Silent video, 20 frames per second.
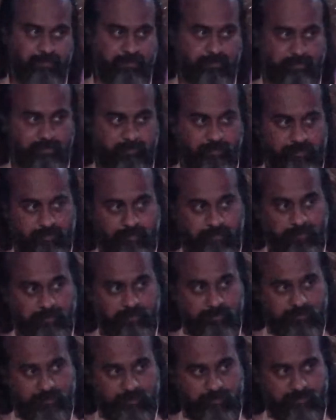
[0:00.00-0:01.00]
It's
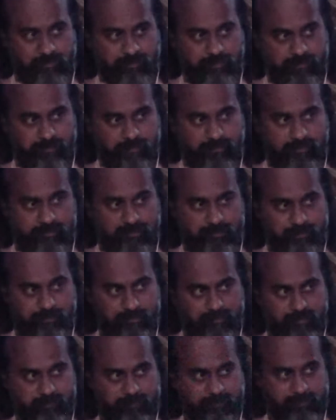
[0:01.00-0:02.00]
a
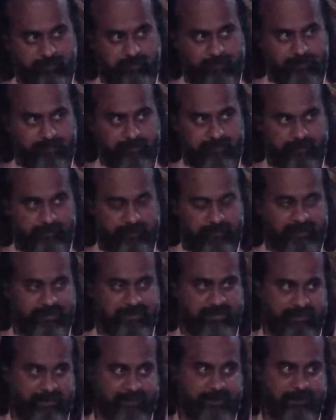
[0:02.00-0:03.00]
very interesting
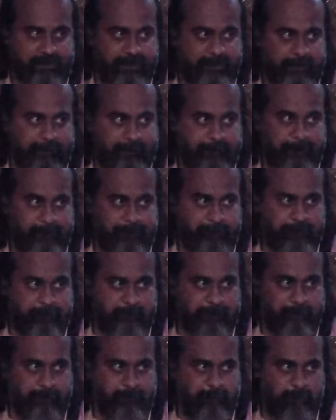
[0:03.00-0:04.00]
story that how I am
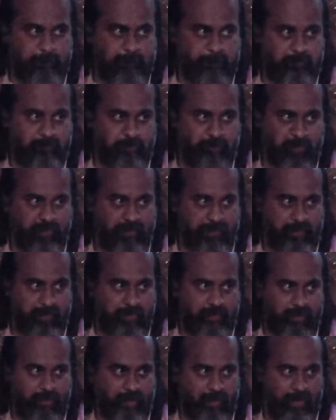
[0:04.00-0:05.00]
right now in
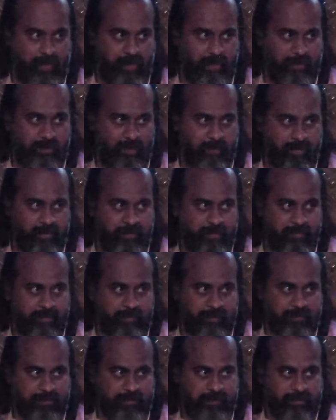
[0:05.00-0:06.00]
Rishikesh.
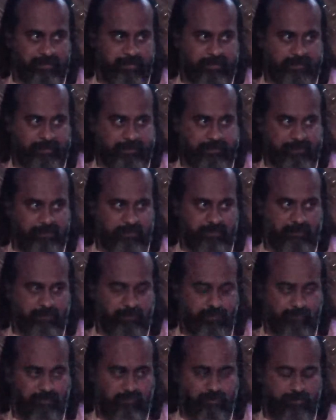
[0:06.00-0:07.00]
So
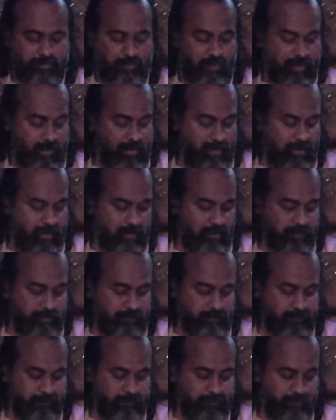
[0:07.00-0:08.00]
nothing, I was driving for
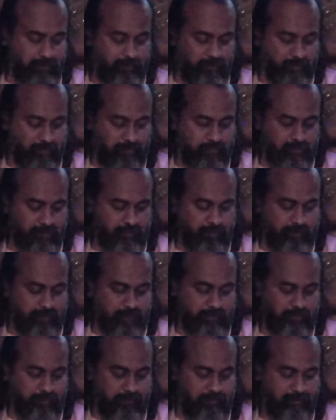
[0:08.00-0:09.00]
office,
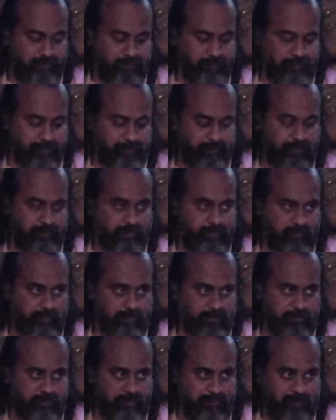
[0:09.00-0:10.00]
something like
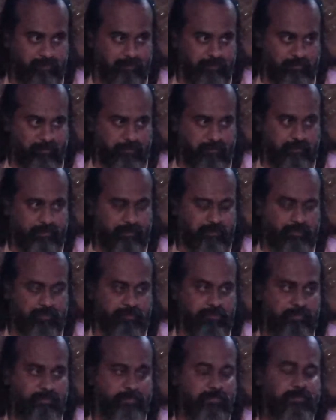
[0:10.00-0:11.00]
things were
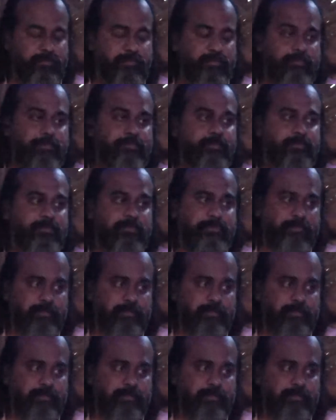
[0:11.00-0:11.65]
not working fine,